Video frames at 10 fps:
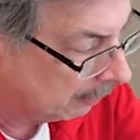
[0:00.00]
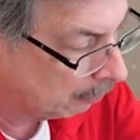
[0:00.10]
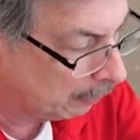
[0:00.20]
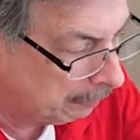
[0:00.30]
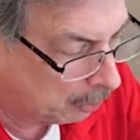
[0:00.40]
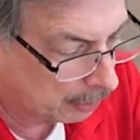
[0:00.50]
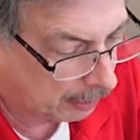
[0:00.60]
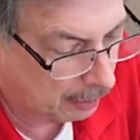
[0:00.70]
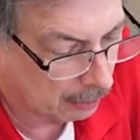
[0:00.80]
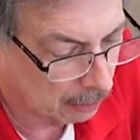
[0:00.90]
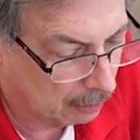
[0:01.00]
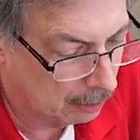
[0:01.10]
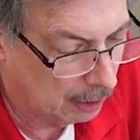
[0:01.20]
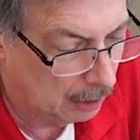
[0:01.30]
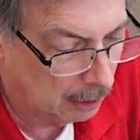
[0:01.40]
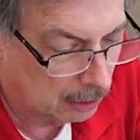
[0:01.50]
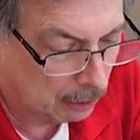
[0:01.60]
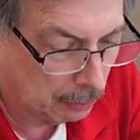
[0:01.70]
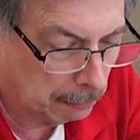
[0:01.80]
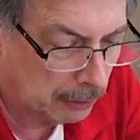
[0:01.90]
3 more to go.
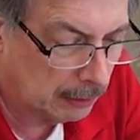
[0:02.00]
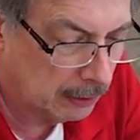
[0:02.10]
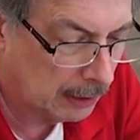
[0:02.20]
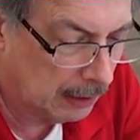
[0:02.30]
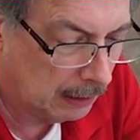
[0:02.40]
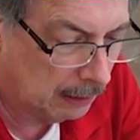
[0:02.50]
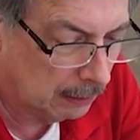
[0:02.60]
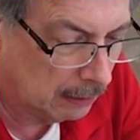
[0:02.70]
So we put this on here